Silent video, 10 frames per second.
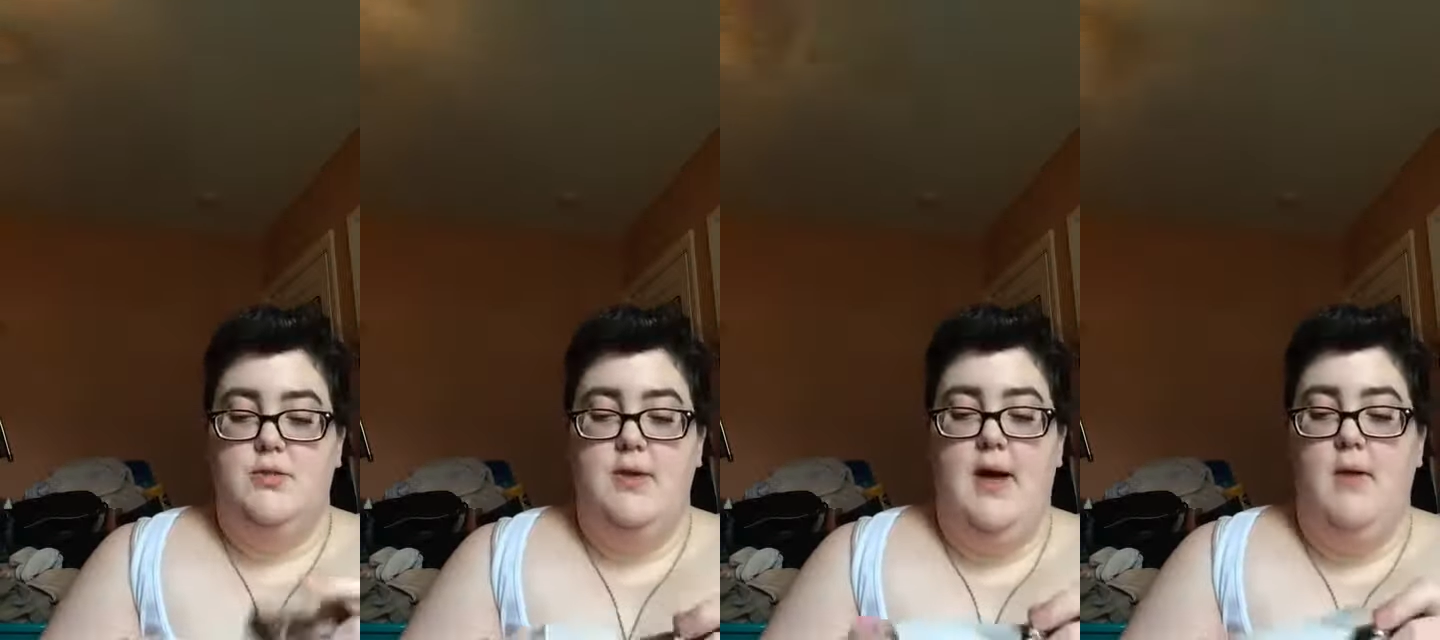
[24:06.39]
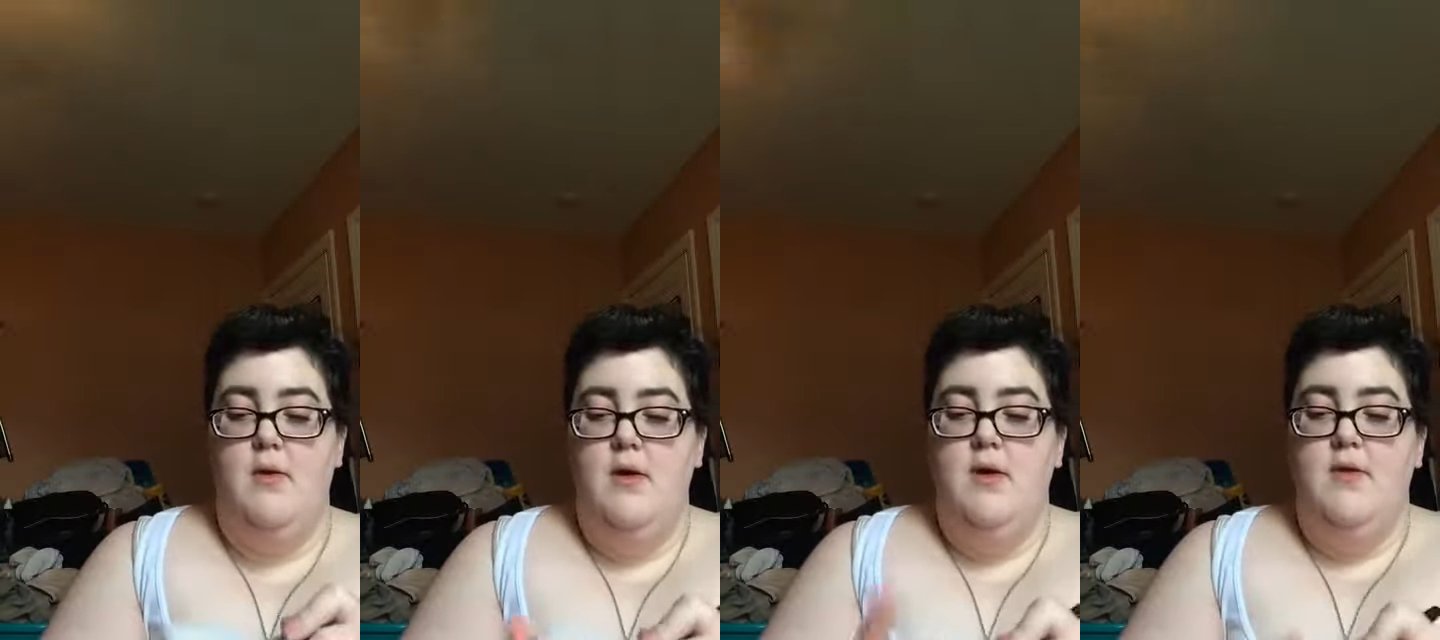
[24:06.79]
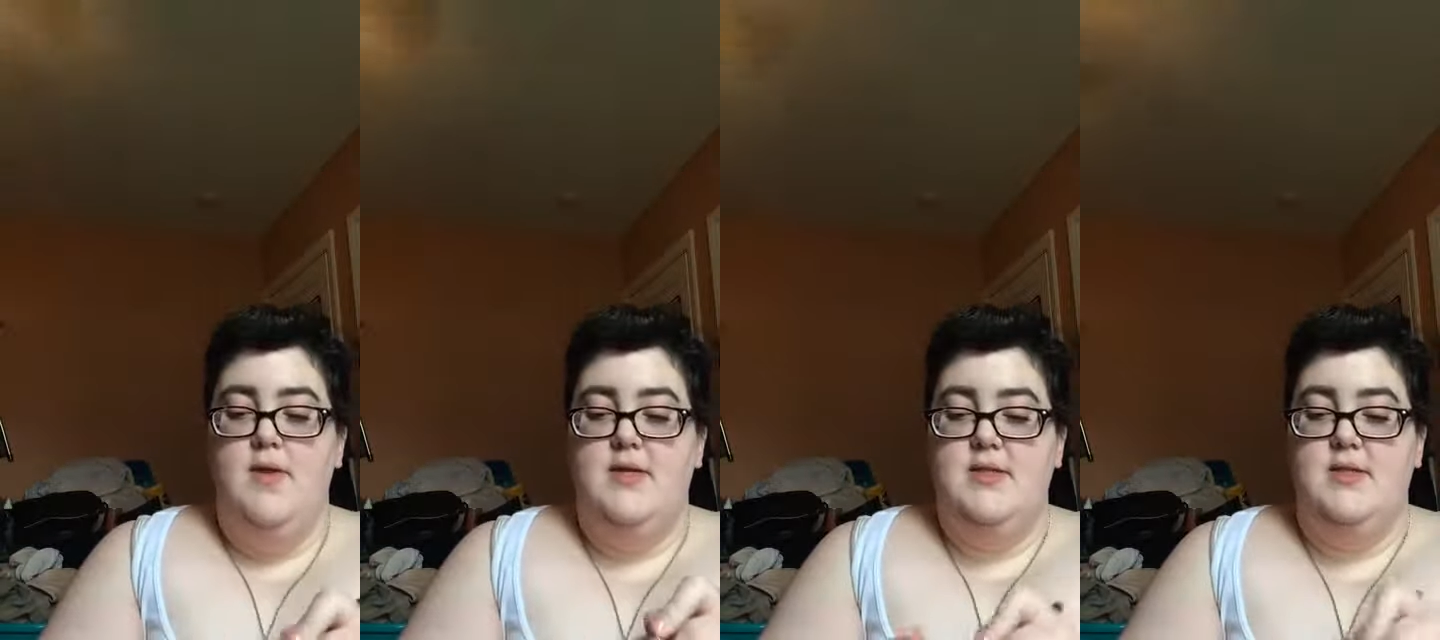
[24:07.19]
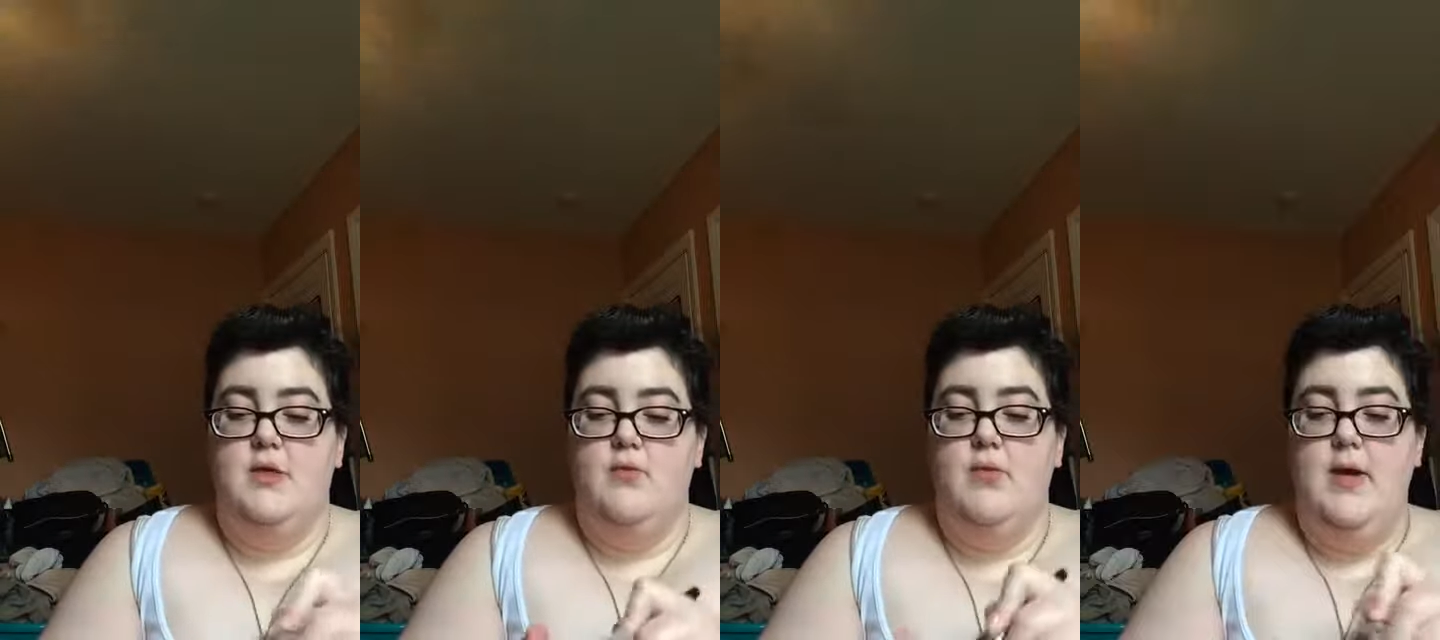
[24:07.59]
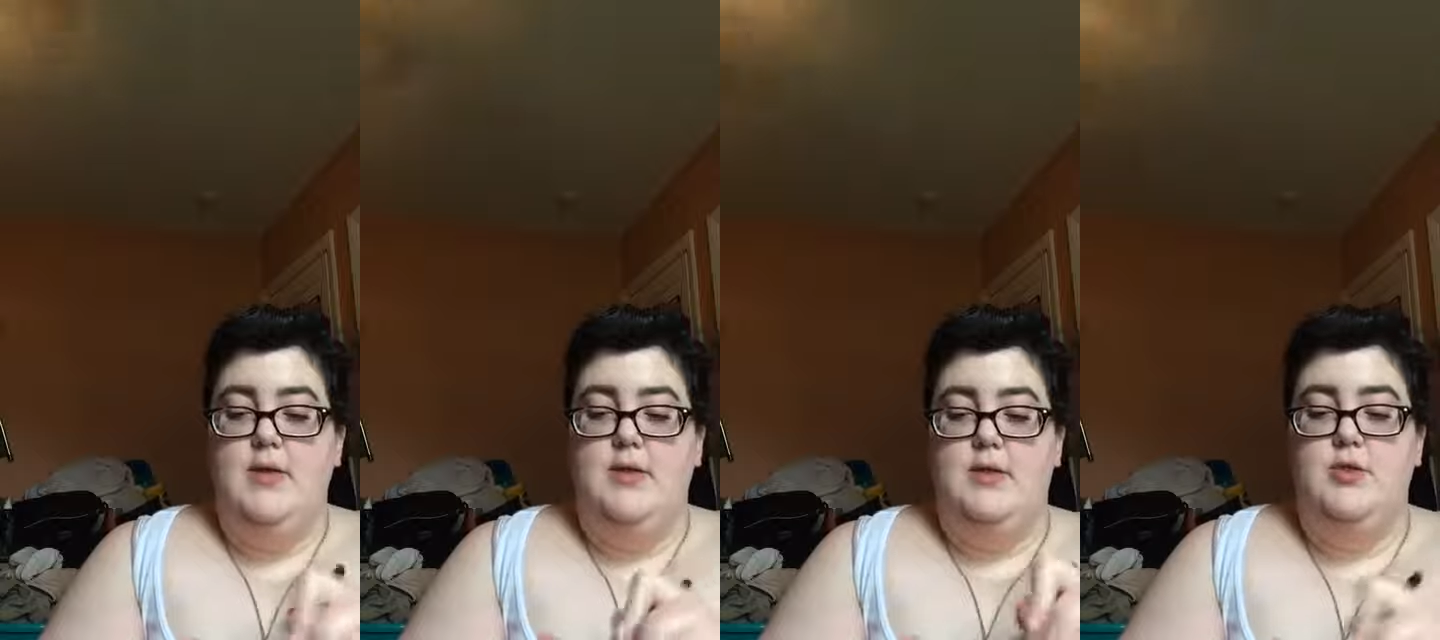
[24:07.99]
Now, this is a great
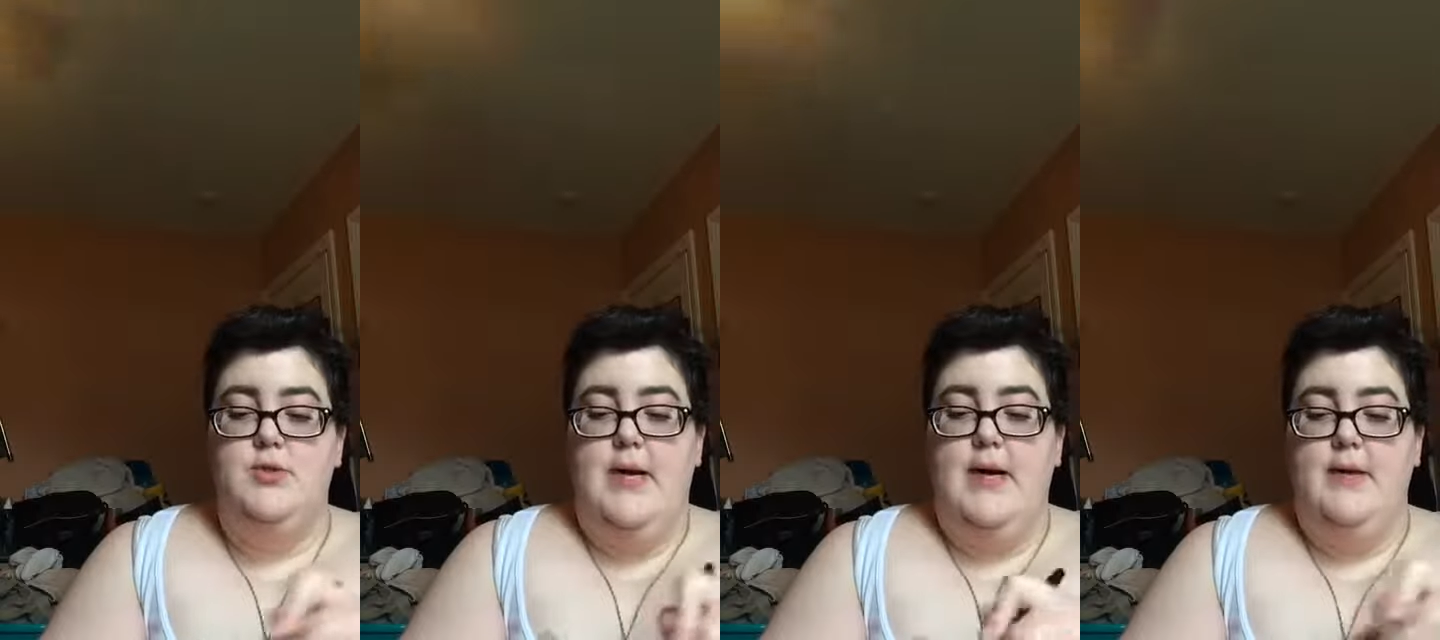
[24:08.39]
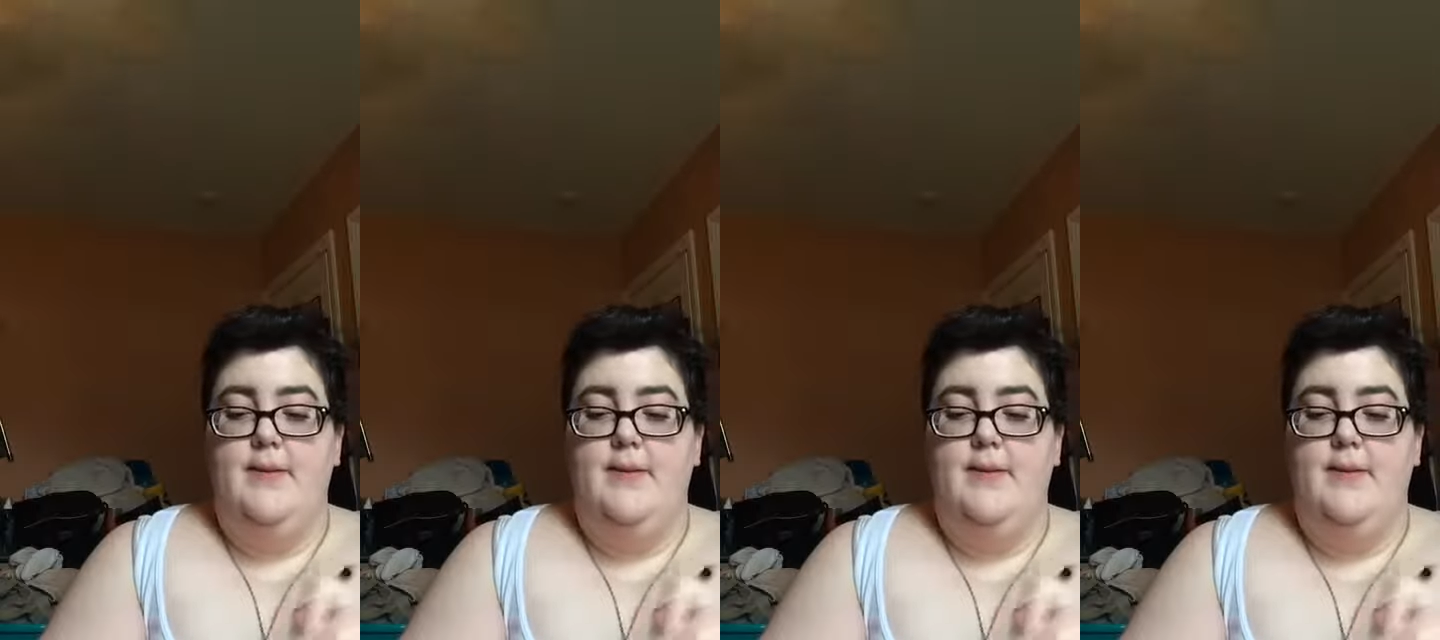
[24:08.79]
little trick